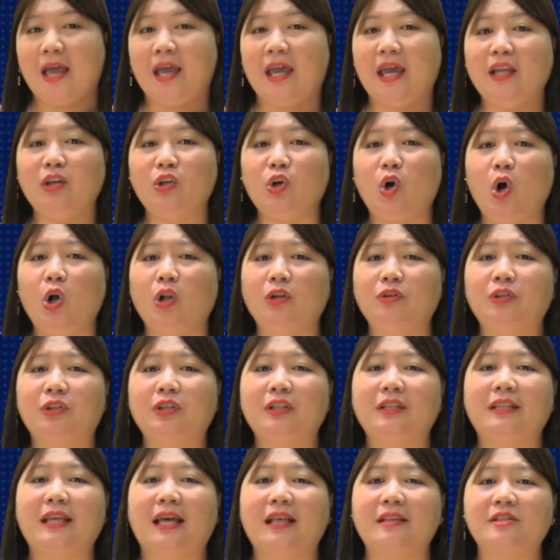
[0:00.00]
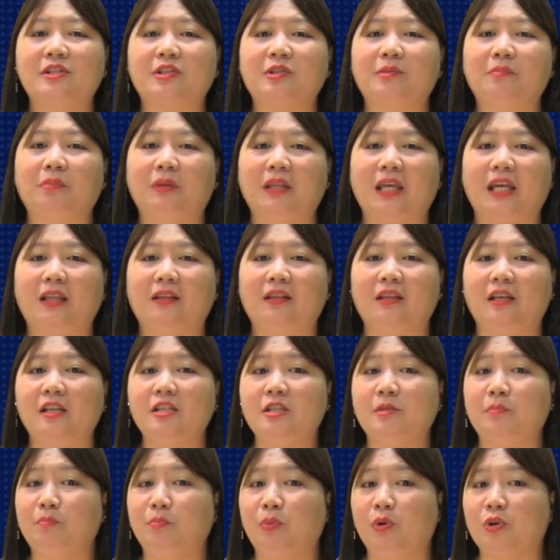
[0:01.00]
An older, denser plate
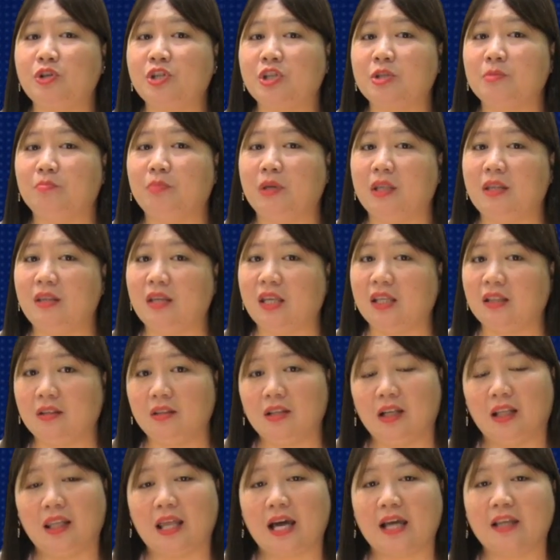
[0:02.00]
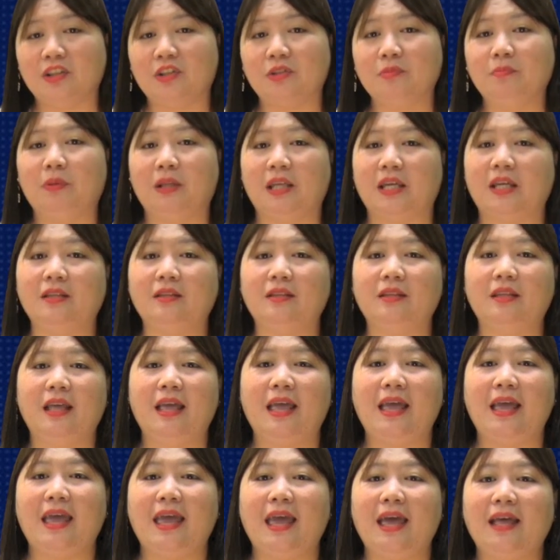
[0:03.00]
is pushed beneath the lighter plate
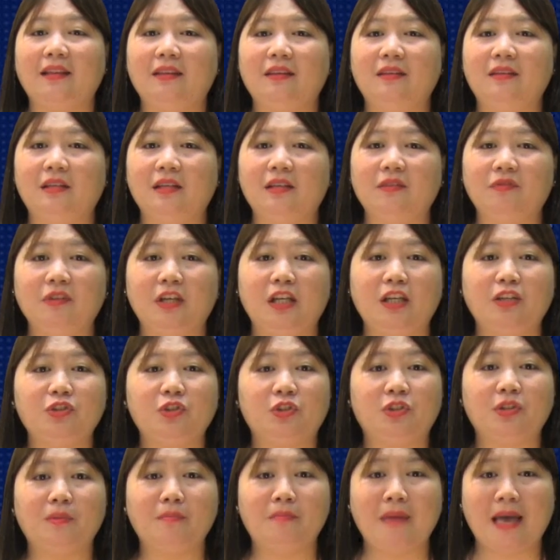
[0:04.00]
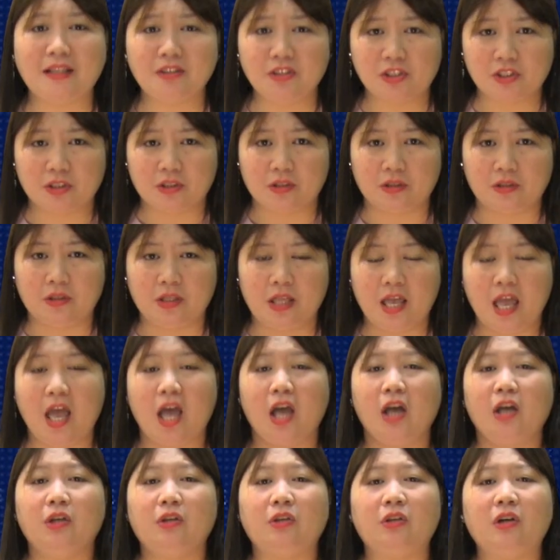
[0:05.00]
and deep into the mantle,
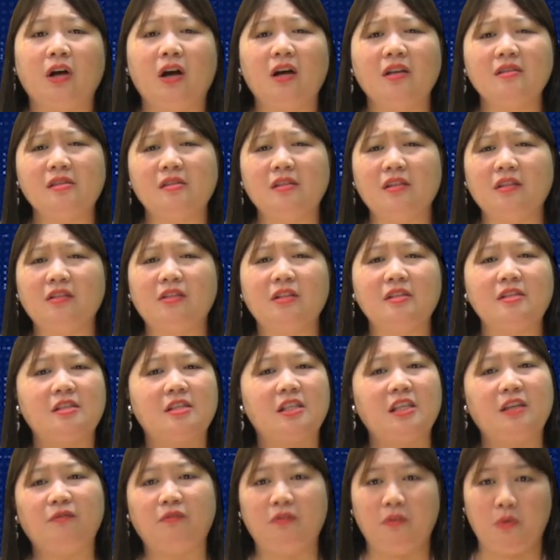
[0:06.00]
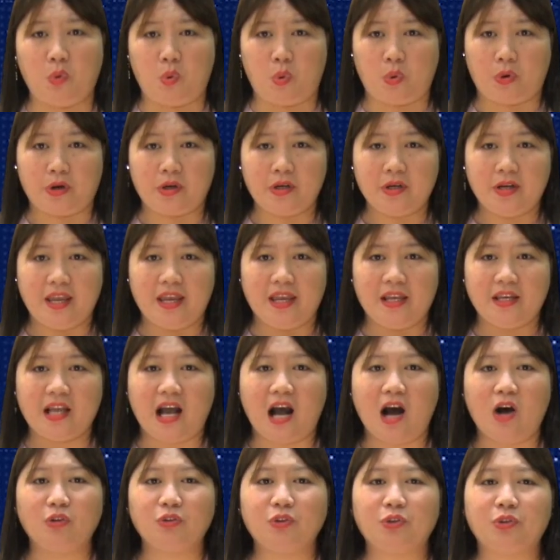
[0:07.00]
causing the seafloor and
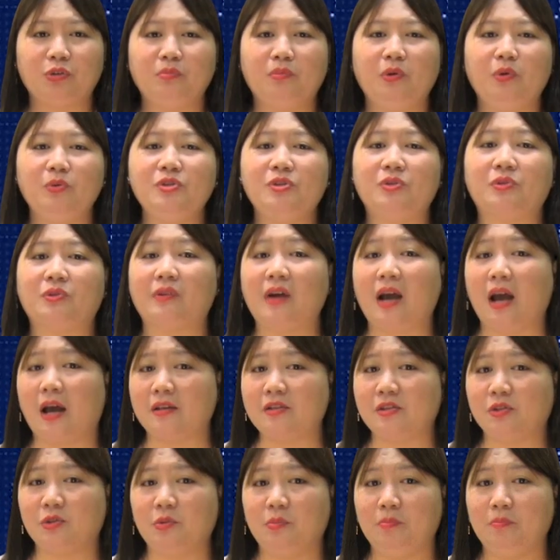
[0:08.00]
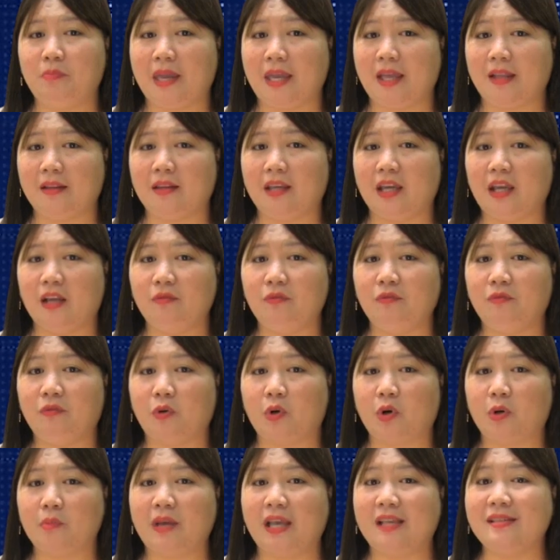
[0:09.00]
outermost crust to bend and
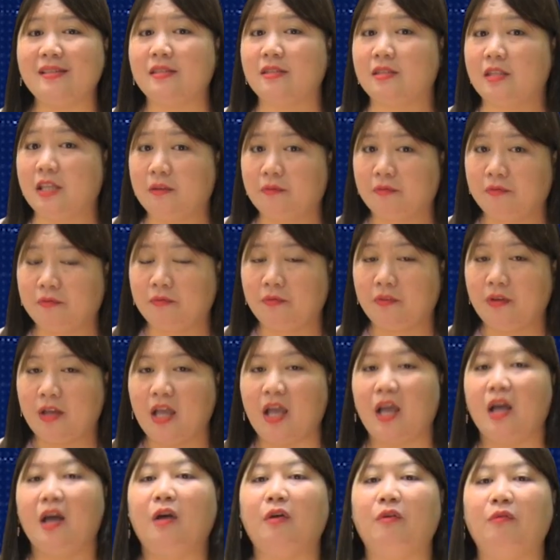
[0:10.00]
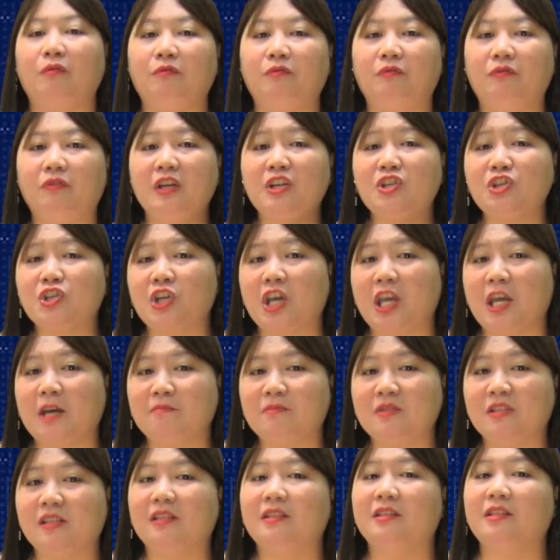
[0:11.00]
form a steep,
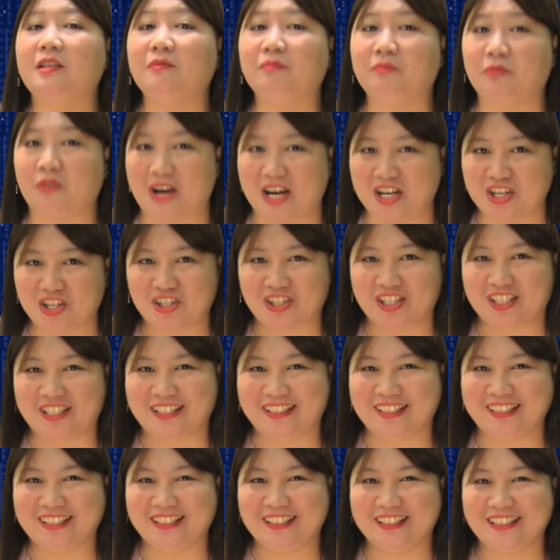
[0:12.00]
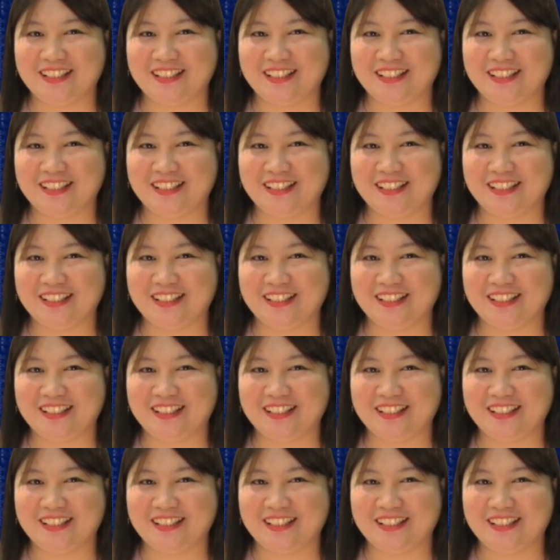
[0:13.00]
V-shaped depression.